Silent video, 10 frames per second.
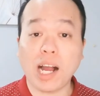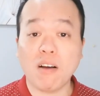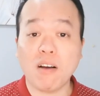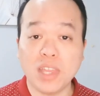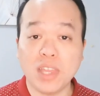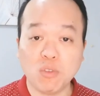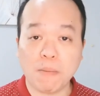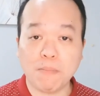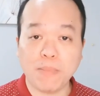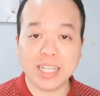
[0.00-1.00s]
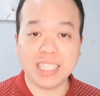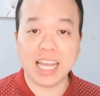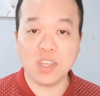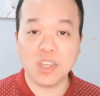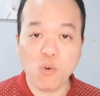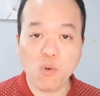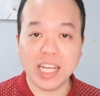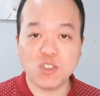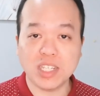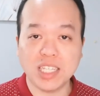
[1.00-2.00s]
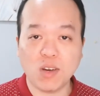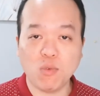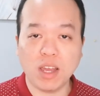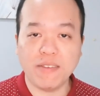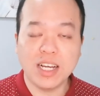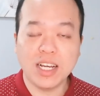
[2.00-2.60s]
kind of new topics that you are interested with